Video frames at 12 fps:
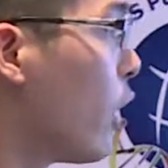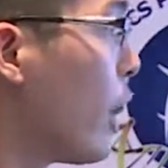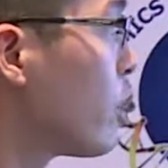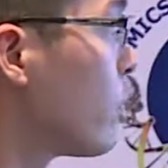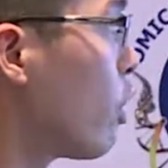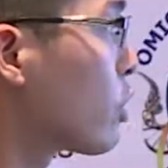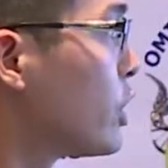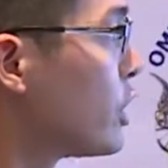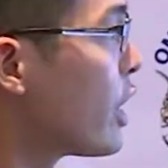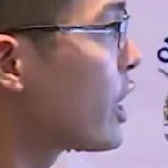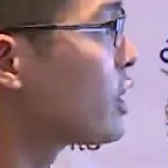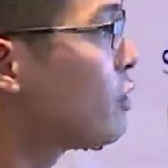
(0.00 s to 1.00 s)

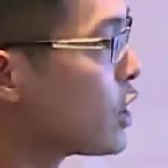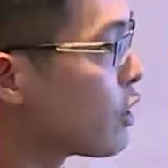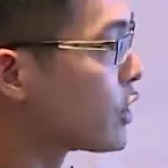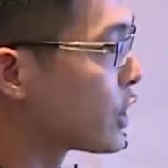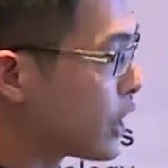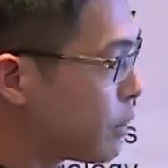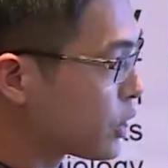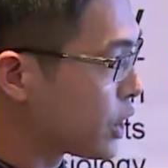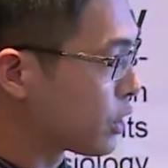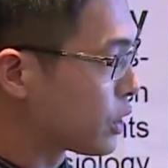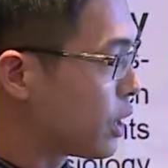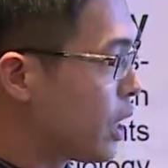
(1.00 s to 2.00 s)
antioxidant activity of the stem
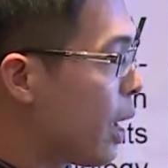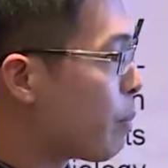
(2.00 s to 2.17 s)
cells,